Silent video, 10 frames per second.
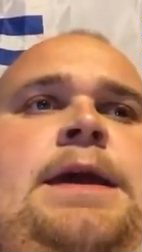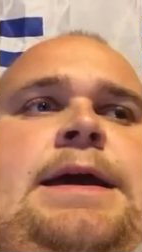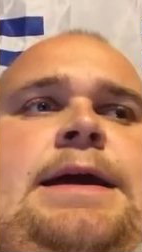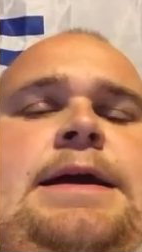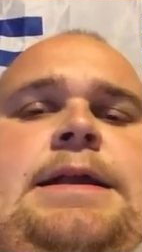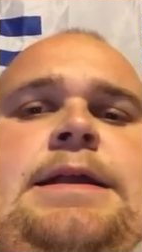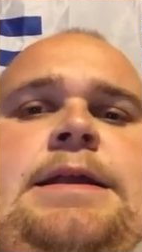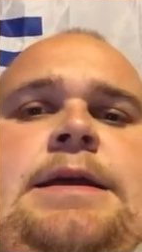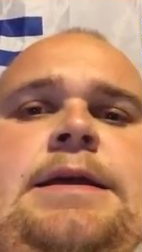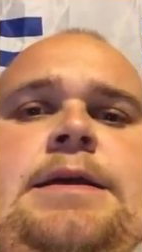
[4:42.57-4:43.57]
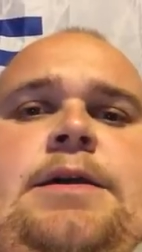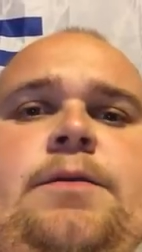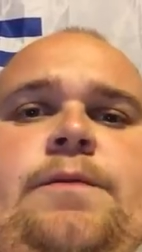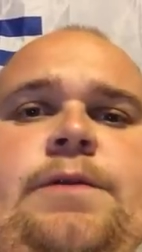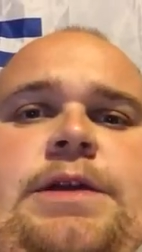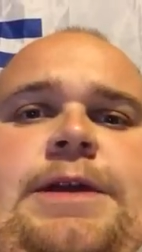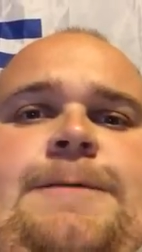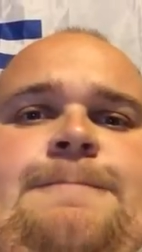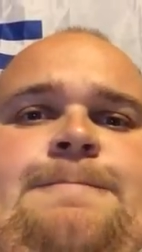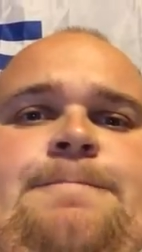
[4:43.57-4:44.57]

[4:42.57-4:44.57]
and uh, hopefully,